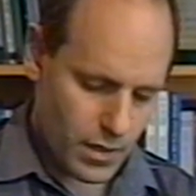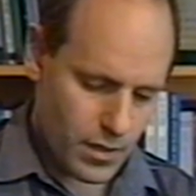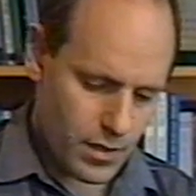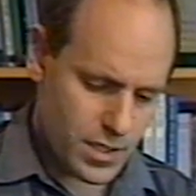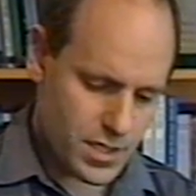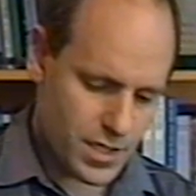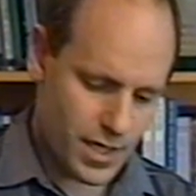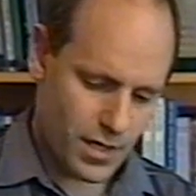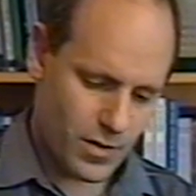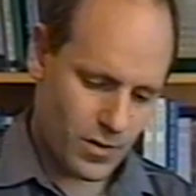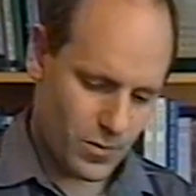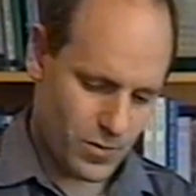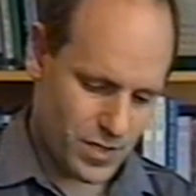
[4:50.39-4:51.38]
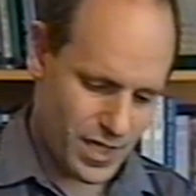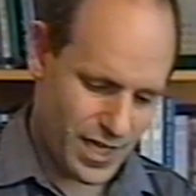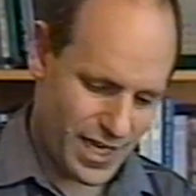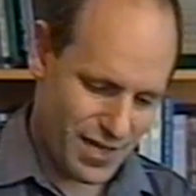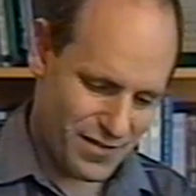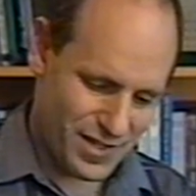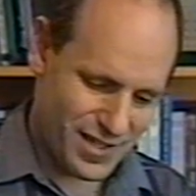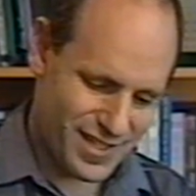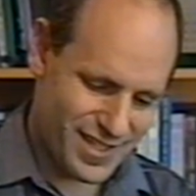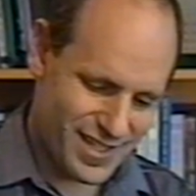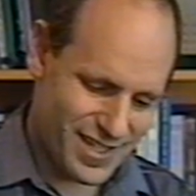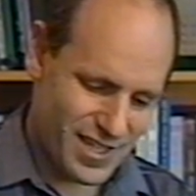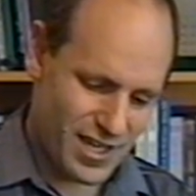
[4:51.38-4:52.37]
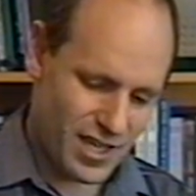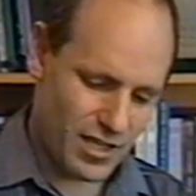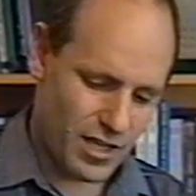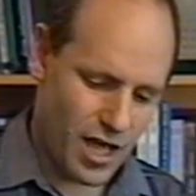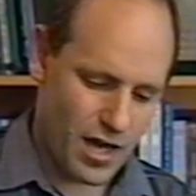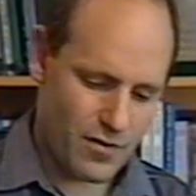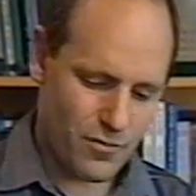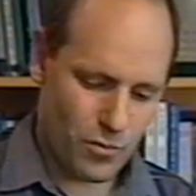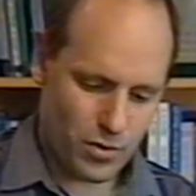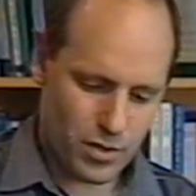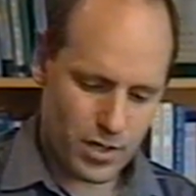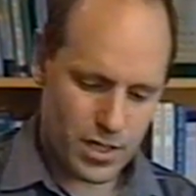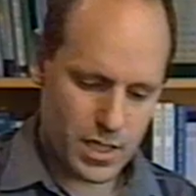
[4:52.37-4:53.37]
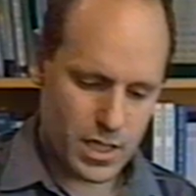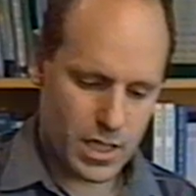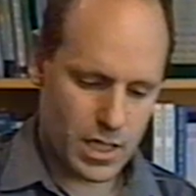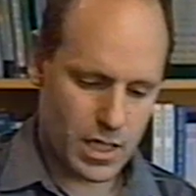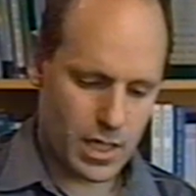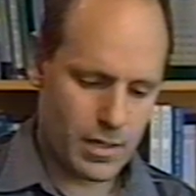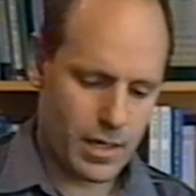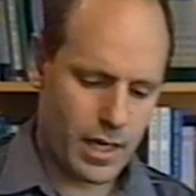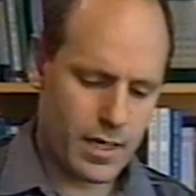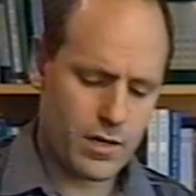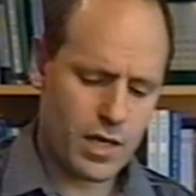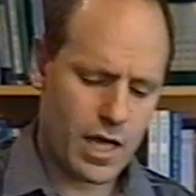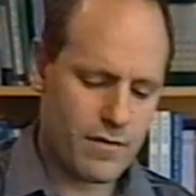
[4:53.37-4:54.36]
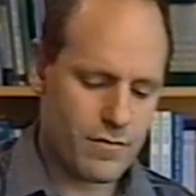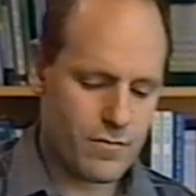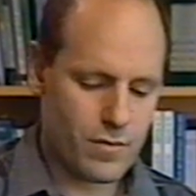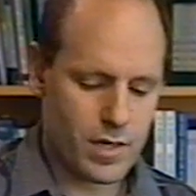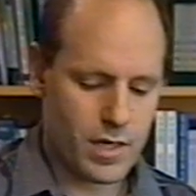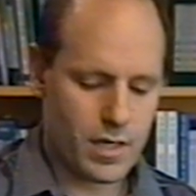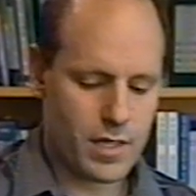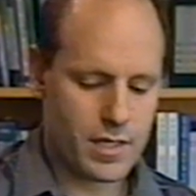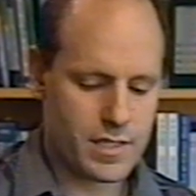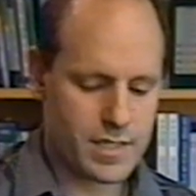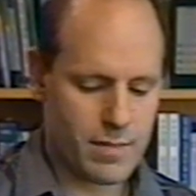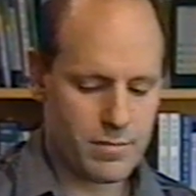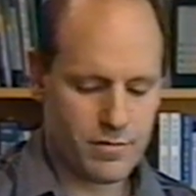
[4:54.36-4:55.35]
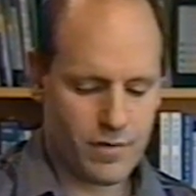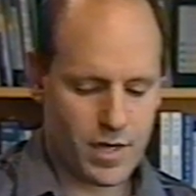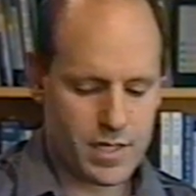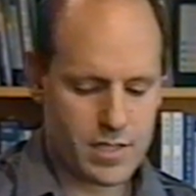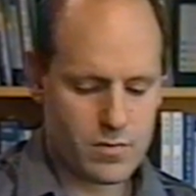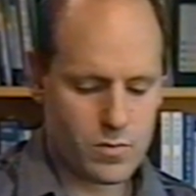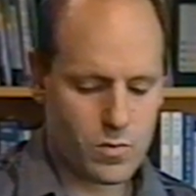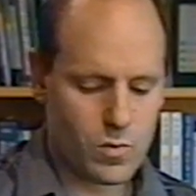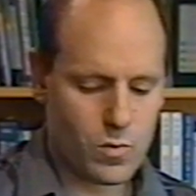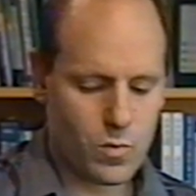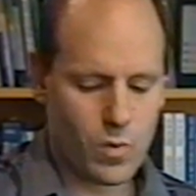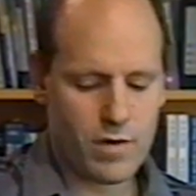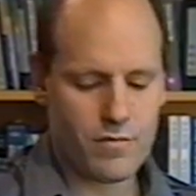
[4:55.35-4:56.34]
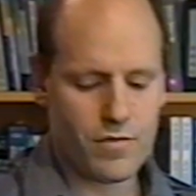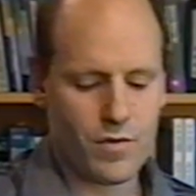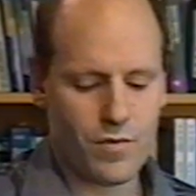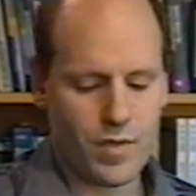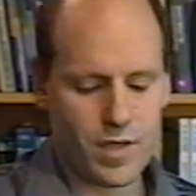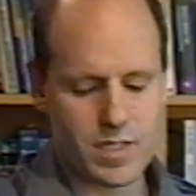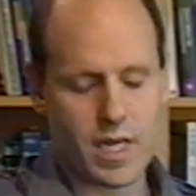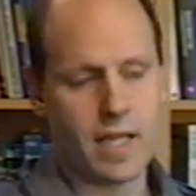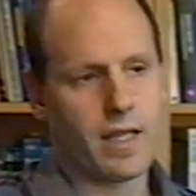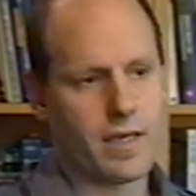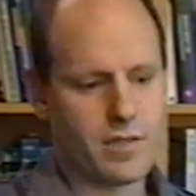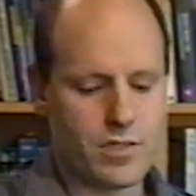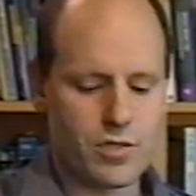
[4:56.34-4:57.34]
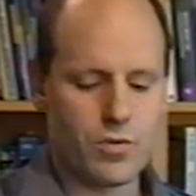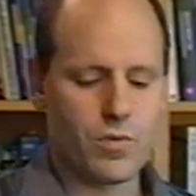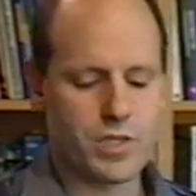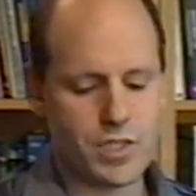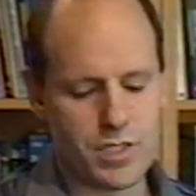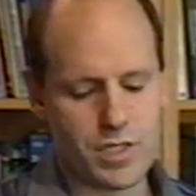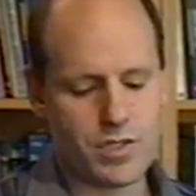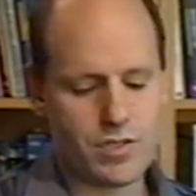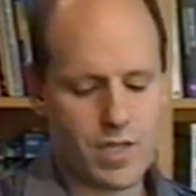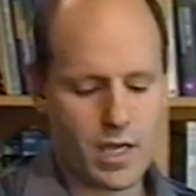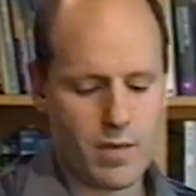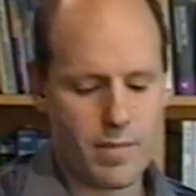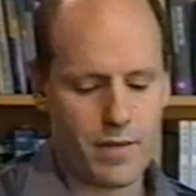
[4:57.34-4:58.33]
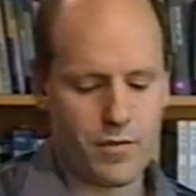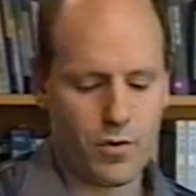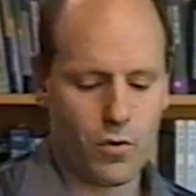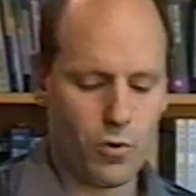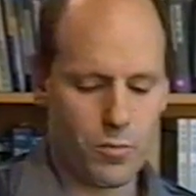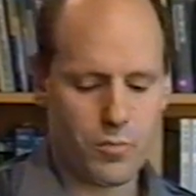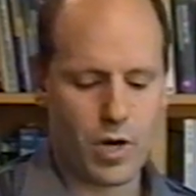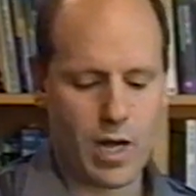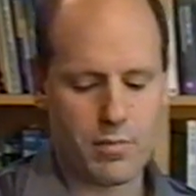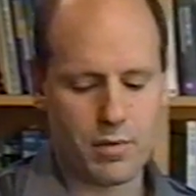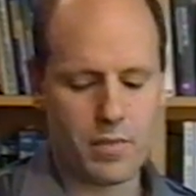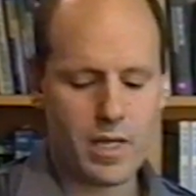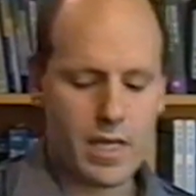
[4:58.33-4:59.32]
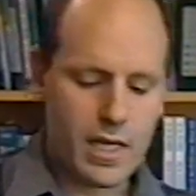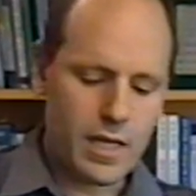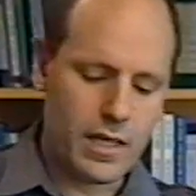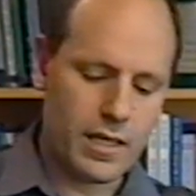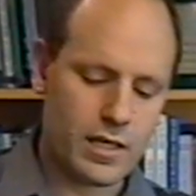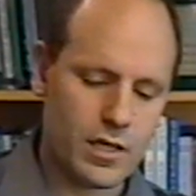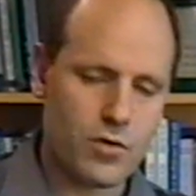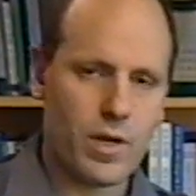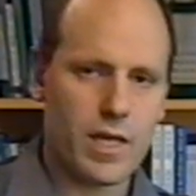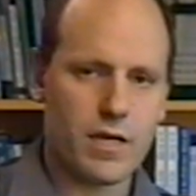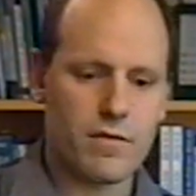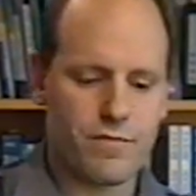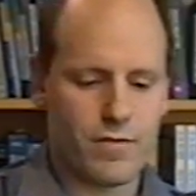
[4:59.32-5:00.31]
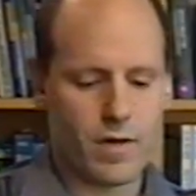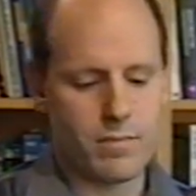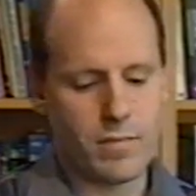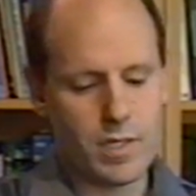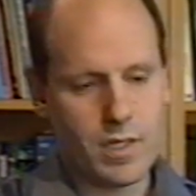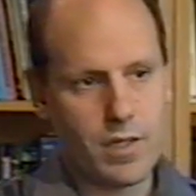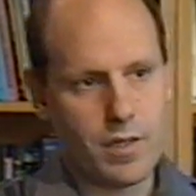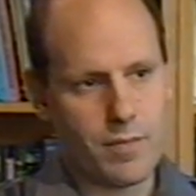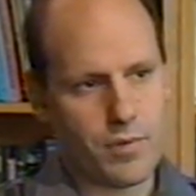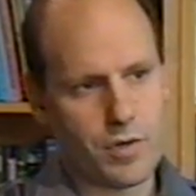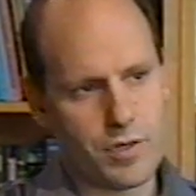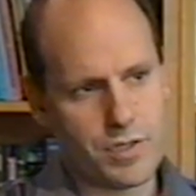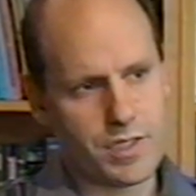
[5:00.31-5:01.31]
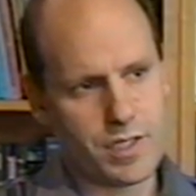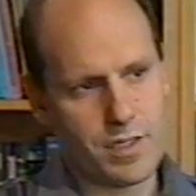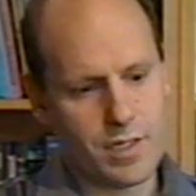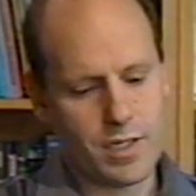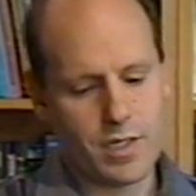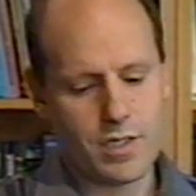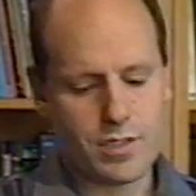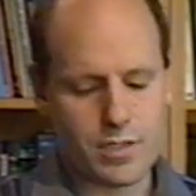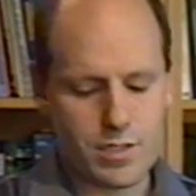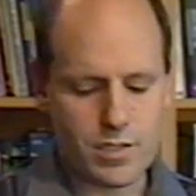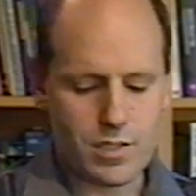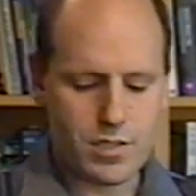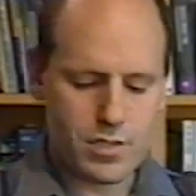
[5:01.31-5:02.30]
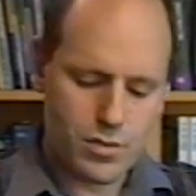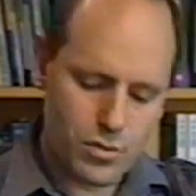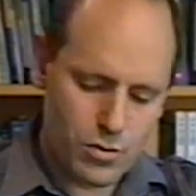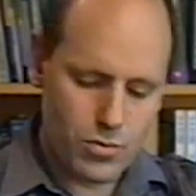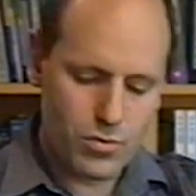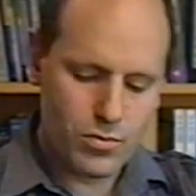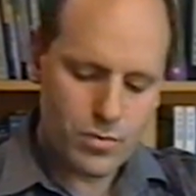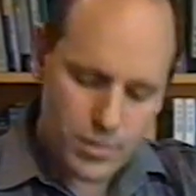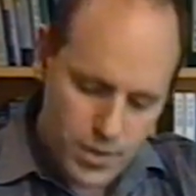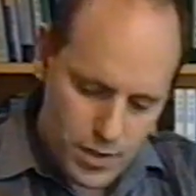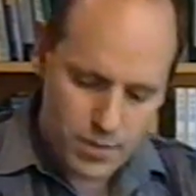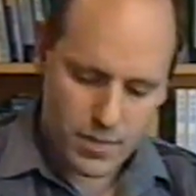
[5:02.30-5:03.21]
this thing was kind of a lot of work, and it kind of exemplifies one of the things I like to do, which is to think about the whole problem integrated from the person to the